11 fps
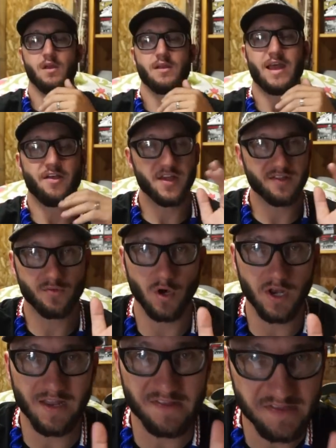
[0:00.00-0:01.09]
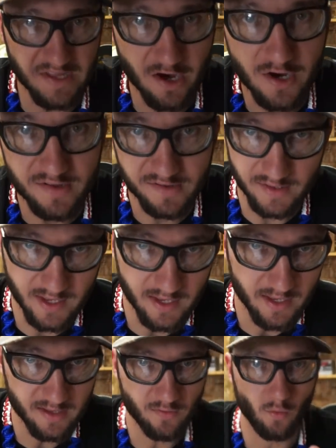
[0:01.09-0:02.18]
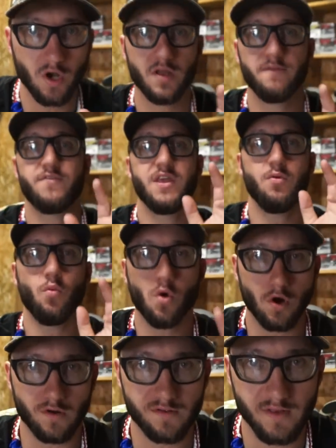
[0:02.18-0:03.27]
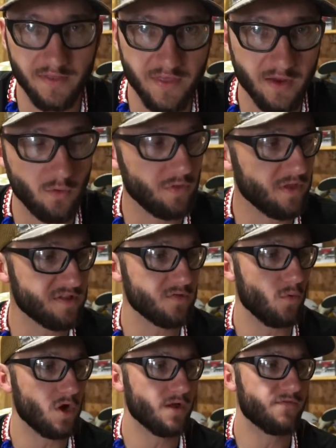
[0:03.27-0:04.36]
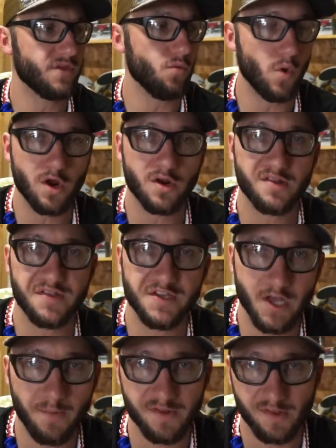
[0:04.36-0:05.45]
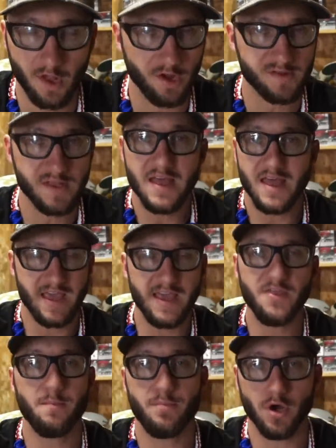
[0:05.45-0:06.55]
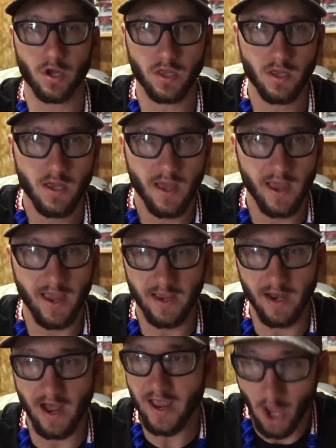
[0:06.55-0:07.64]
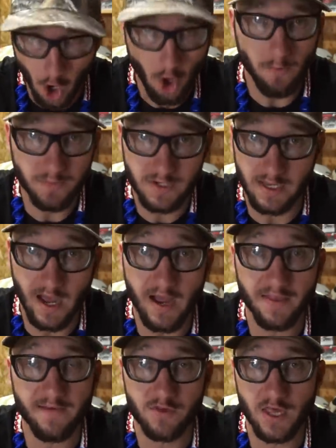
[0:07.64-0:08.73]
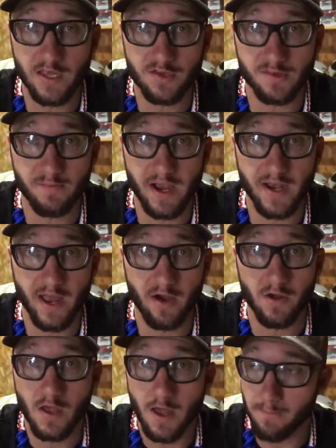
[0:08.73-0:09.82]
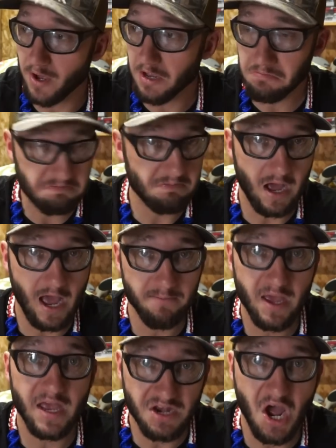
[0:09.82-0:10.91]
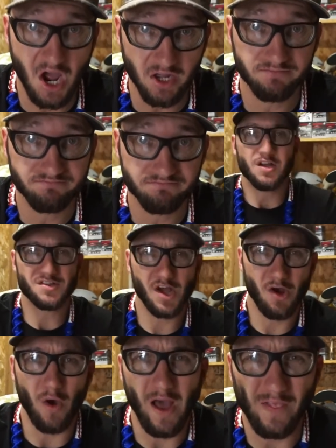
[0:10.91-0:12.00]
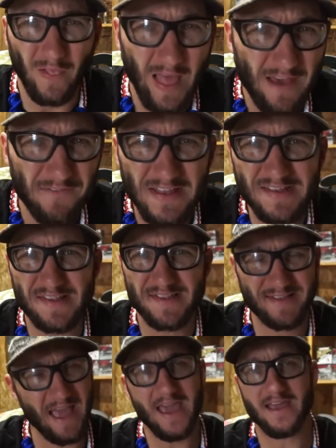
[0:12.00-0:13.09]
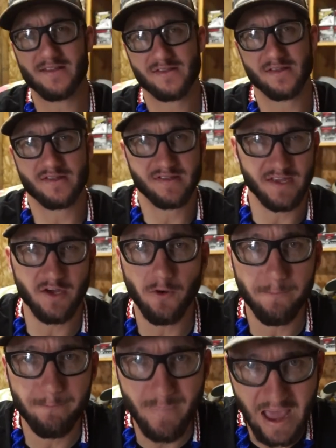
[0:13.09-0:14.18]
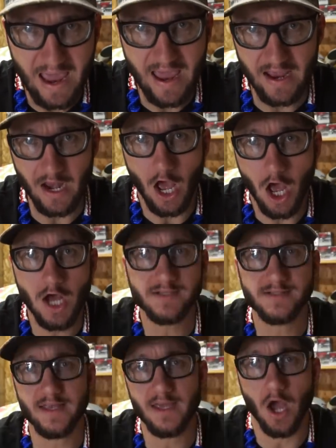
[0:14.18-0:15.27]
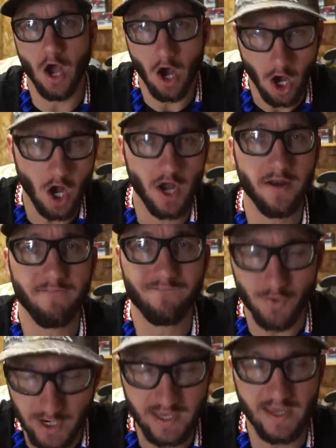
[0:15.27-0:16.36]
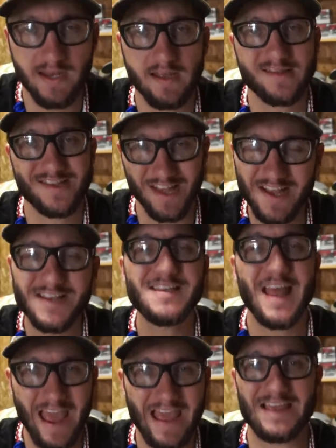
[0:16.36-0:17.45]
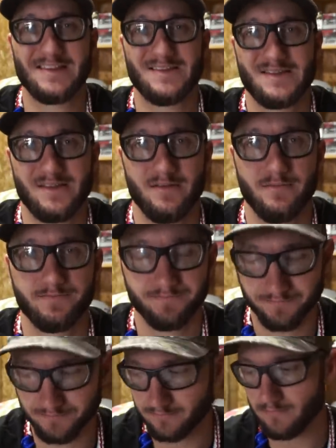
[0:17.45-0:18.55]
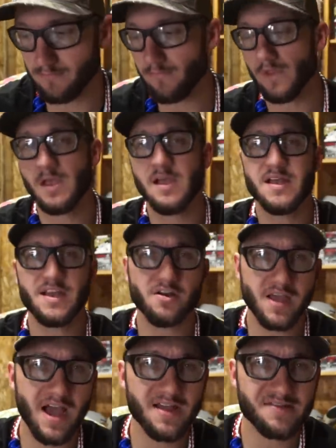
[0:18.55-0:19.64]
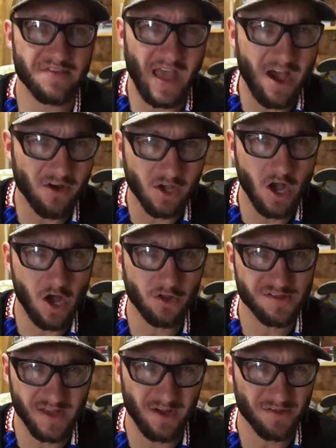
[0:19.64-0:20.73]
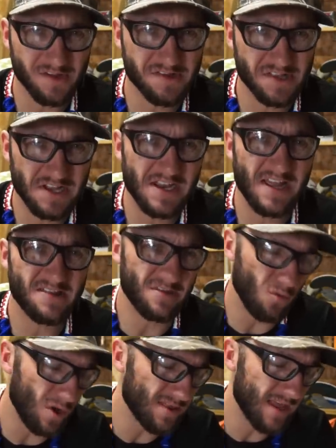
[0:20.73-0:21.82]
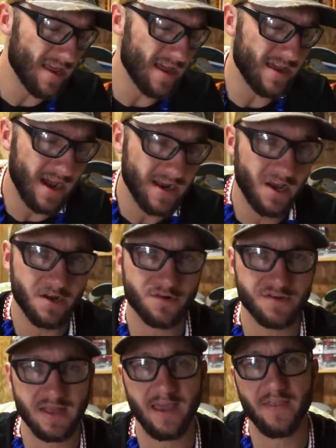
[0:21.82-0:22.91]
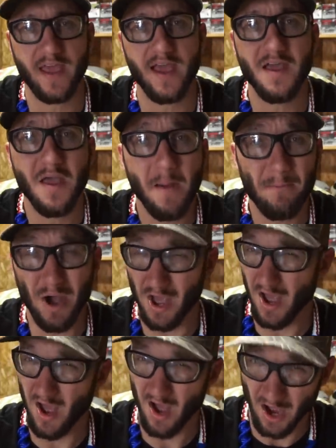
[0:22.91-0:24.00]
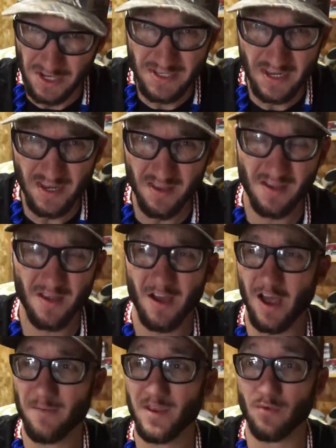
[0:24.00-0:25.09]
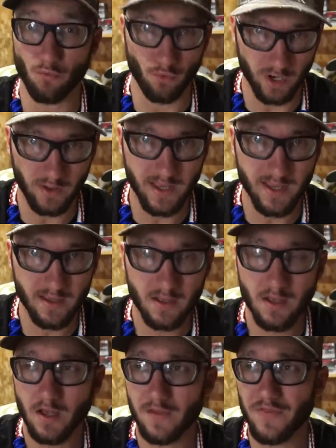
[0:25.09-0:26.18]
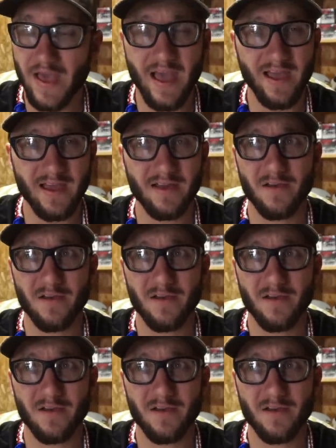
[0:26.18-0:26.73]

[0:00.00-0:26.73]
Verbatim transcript: Now this one, seriously, is one of the worst. I think this is one of the weirdest, the dumbest laws in the book, and I hope to God they've changed this by now, but I bet not. So 11 states still ban hunting on frickin' Sundays. Now guys, the alcohol sales on Sundays is one thing, I kind of understand that, but hunting? I mean, really? That